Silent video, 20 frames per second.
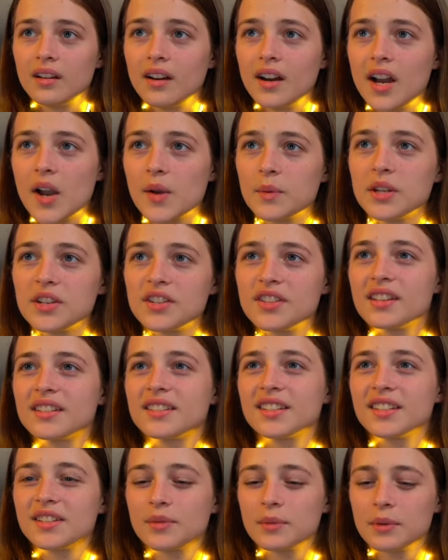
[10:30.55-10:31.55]
I wish that
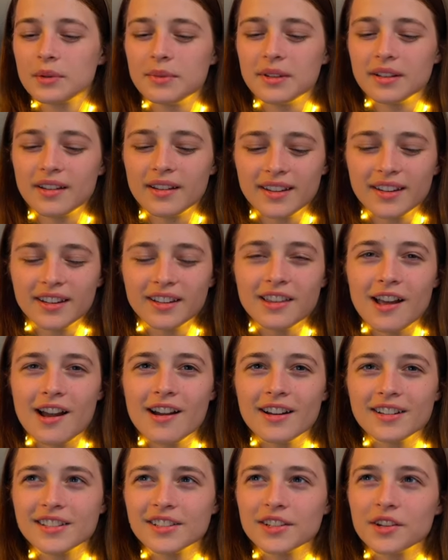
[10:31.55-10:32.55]
it will be like, hello,
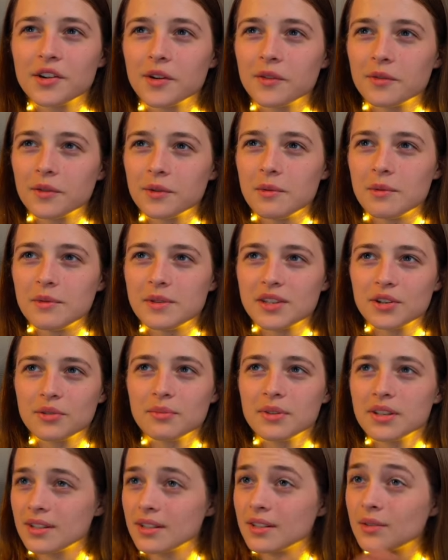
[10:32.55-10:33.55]
it's a girl from Mister
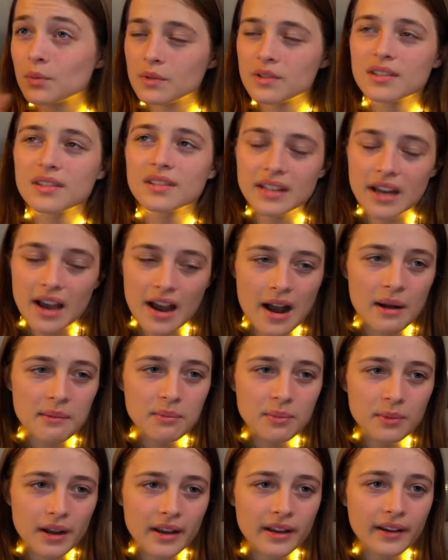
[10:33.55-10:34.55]
Beast. It will stop.
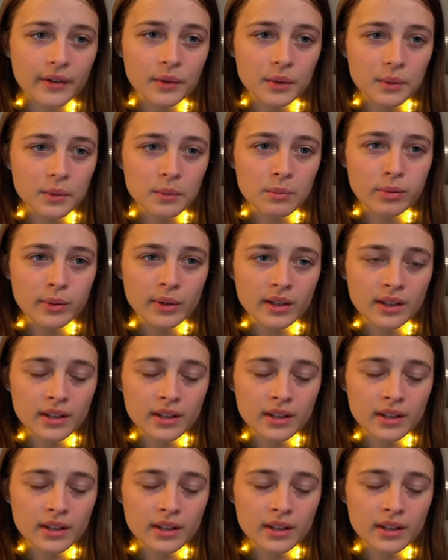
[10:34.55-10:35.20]
I hope.